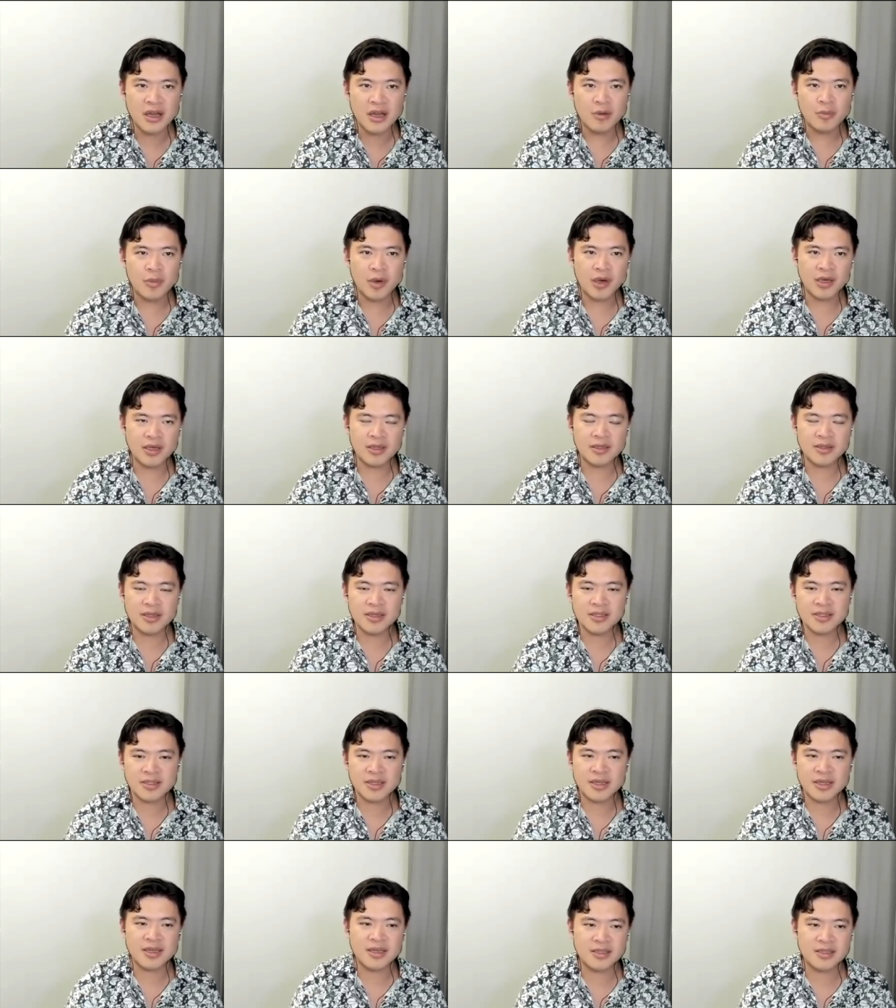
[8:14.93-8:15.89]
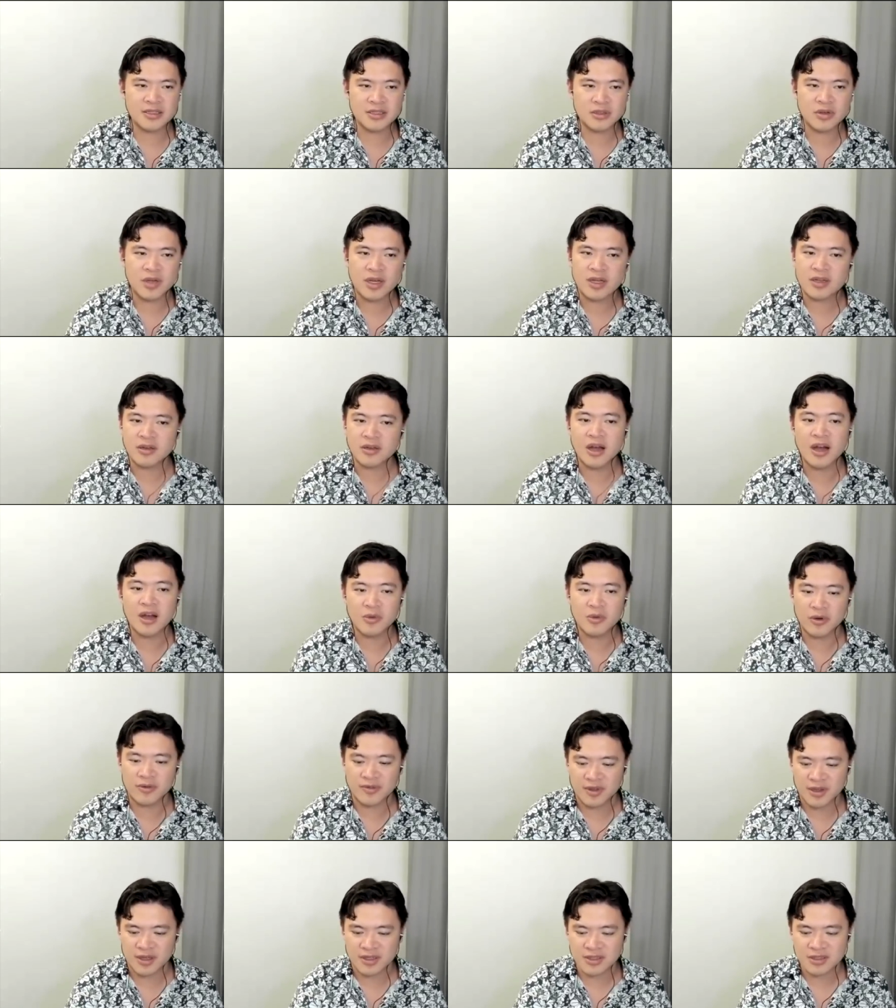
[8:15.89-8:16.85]
But in this case, you cannot
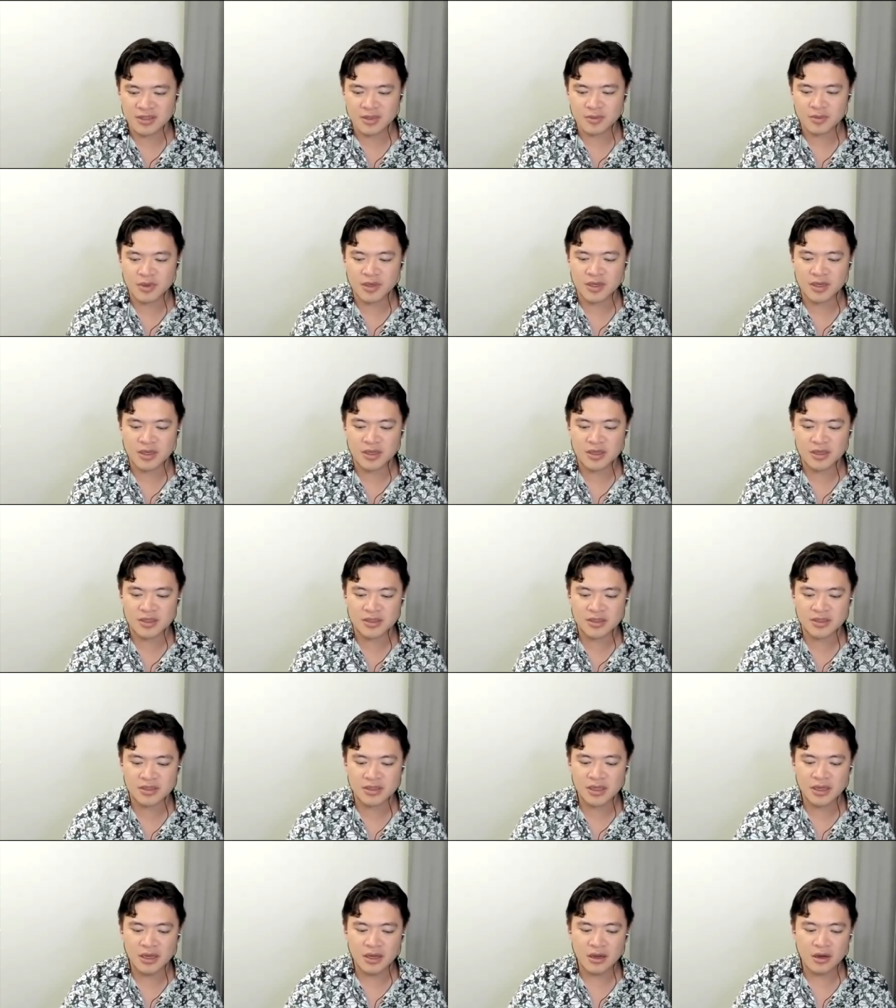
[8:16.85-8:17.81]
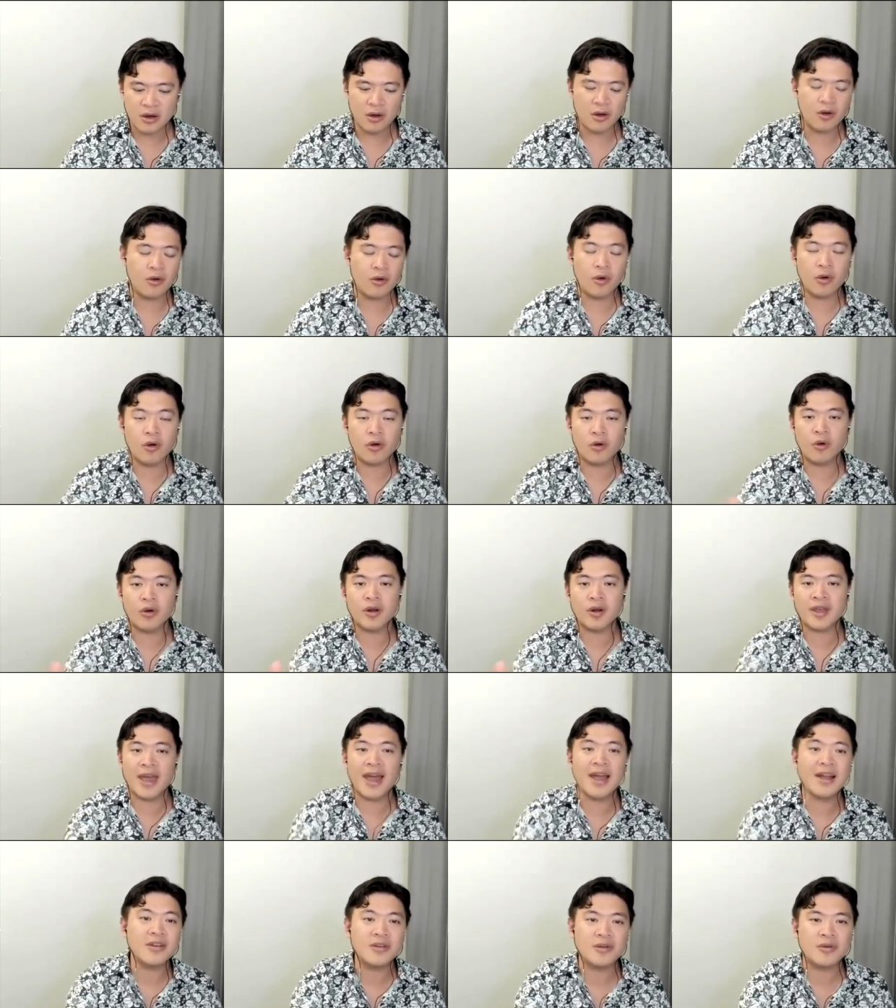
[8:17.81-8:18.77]
with Dusk, because, or, or, or
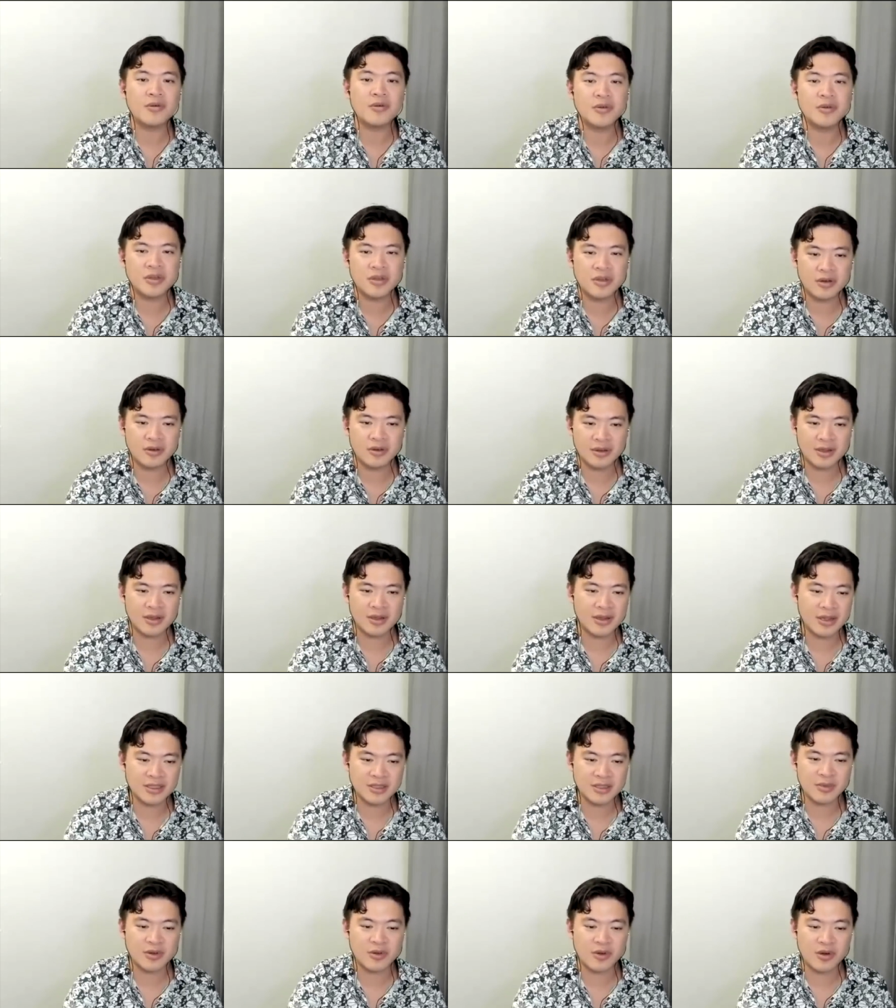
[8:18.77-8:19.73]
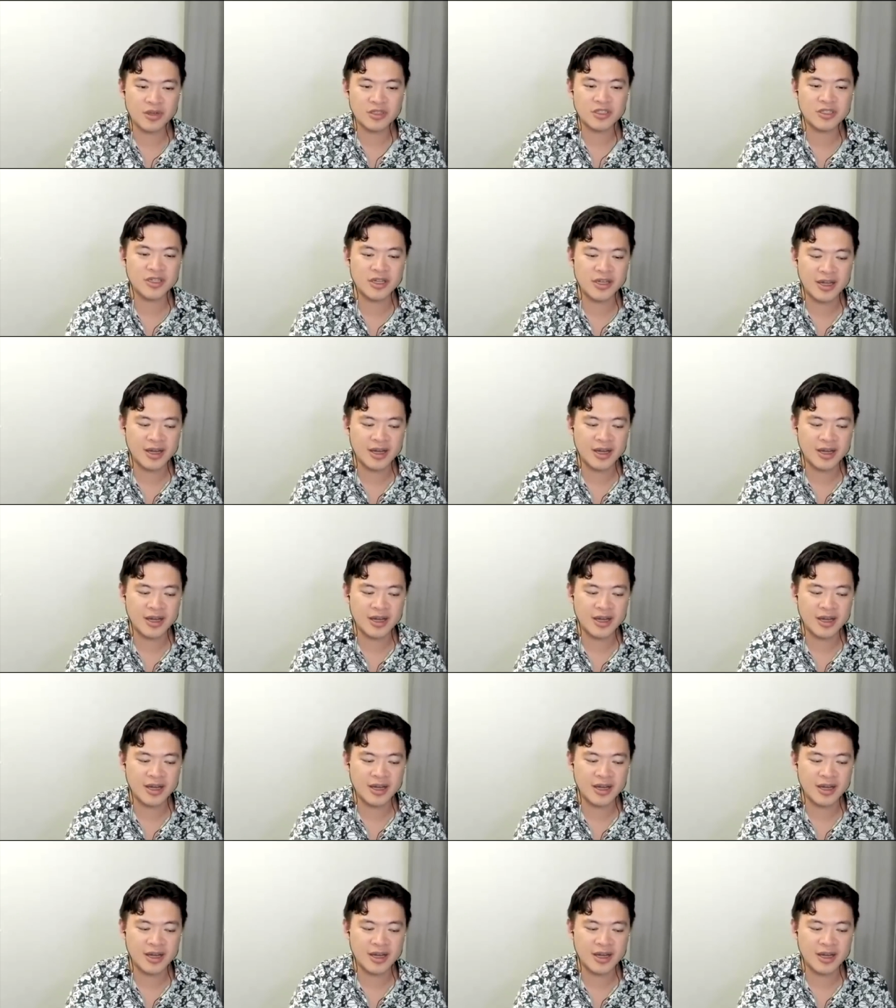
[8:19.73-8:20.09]
can you? You know, that's my question I